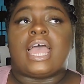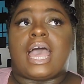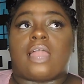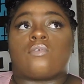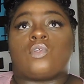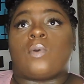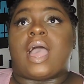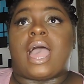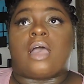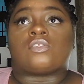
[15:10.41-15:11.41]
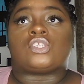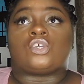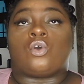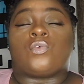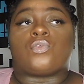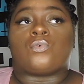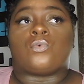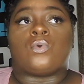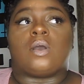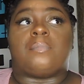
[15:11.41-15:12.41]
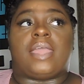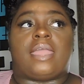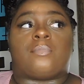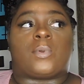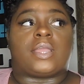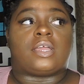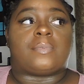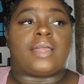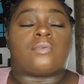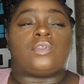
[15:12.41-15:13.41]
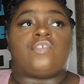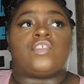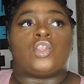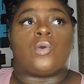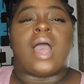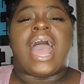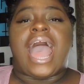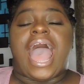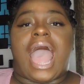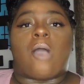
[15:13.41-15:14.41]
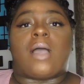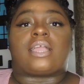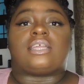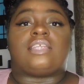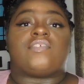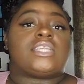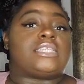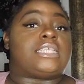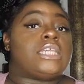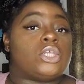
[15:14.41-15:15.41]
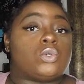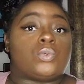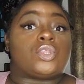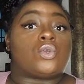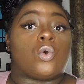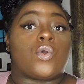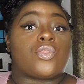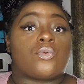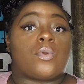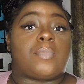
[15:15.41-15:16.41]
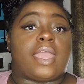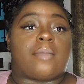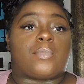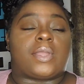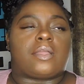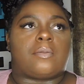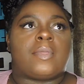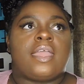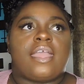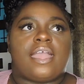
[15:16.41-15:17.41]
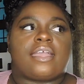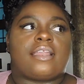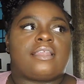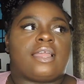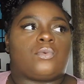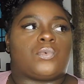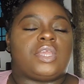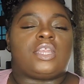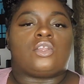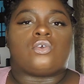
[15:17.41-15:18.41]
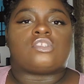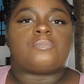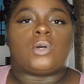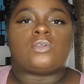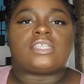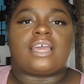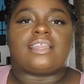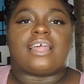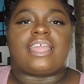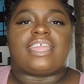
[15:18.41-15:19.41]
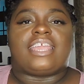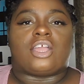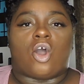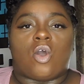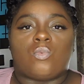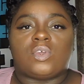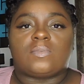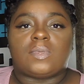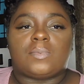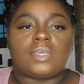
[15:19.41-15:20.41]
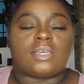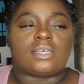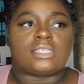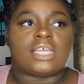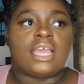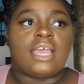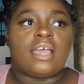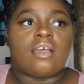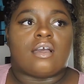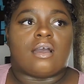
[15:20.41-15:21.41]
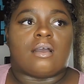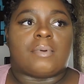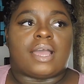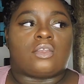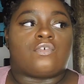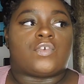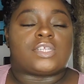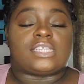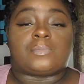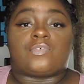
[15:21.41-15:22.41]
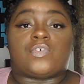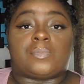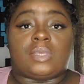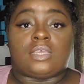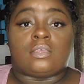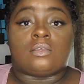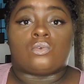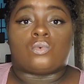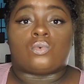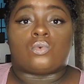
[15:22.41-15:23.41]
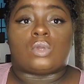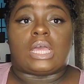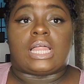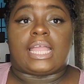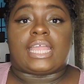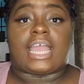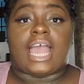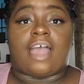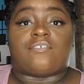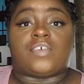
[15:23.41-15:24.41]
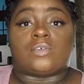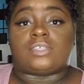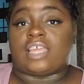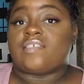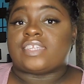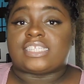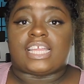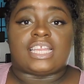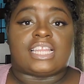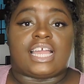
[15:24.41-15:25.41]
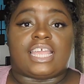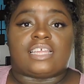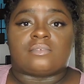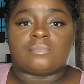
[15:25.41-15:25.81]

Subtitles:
I don't know how to go through a bad breakup. I don't even know how I could even deal with going through a bad breakup. And kind of like reading those posts kind of like hit home with me because I know, for example, for me, like, I felt devastated. Like,